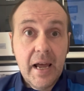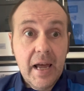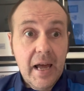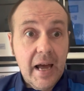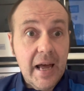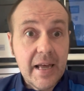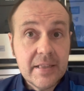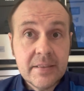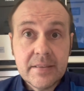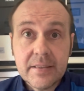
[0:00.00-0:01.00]

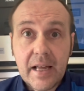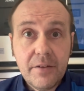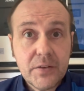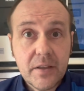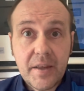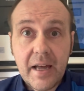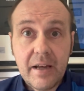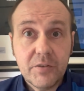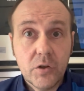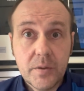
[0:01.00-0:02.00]
And after that,
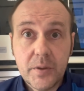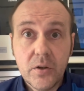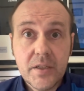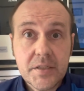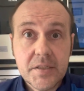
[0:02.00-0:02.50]
I've got to be honest